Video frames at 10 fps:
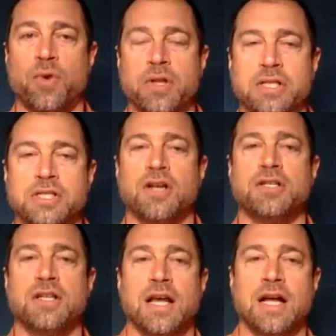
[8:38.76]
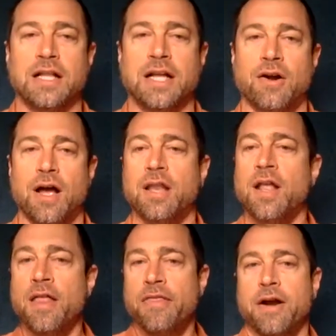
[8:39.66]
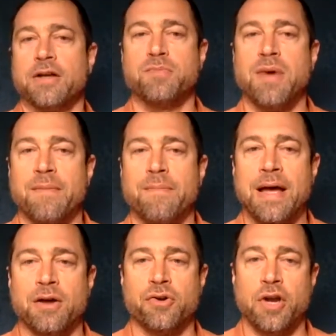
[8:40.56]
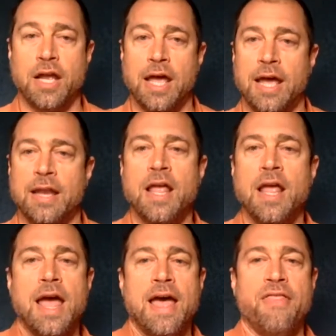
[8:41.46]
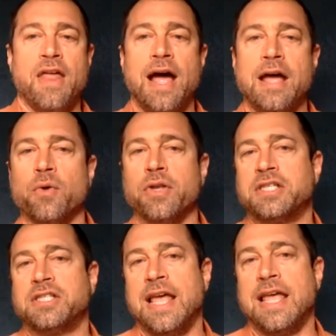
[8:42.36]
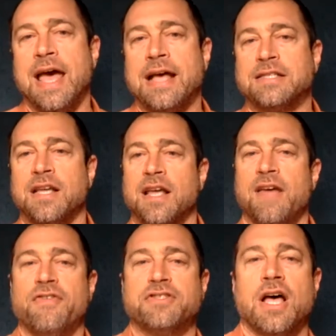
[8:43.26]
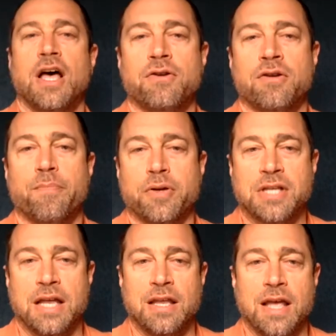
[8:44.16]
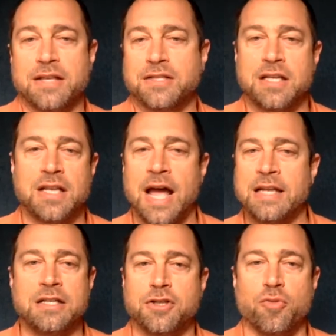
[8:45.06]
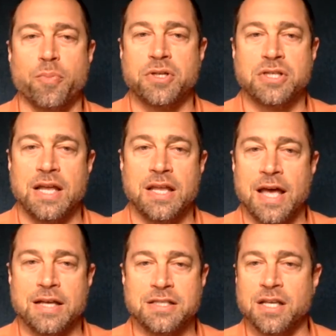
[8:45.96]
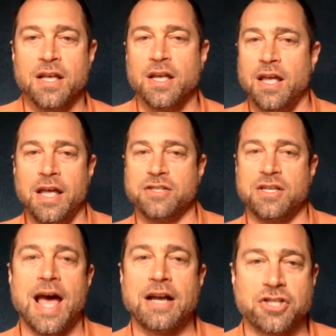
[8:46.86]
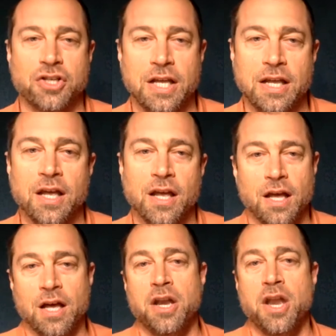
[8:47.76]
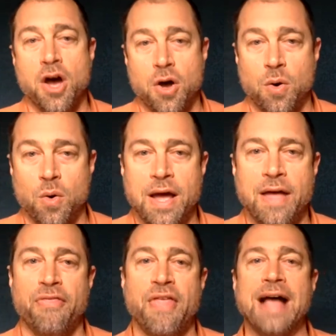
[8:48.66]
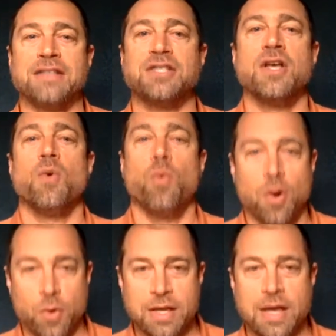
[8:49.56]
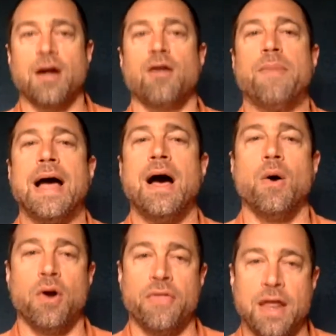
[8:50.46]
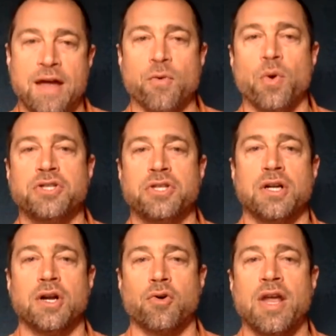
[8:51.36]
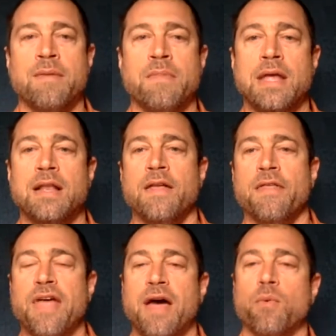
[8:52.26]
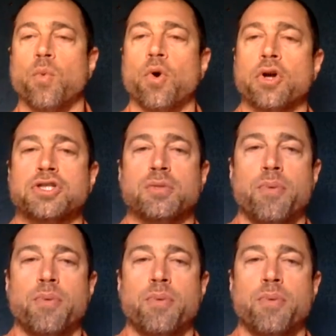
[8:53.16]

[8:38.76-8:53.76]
really start to get clear on, there's my boundary, and that I only say yes if it's 100% yes. A 92% yes is actually a no, and that's where we get our power, and that everyone's in agreement that what's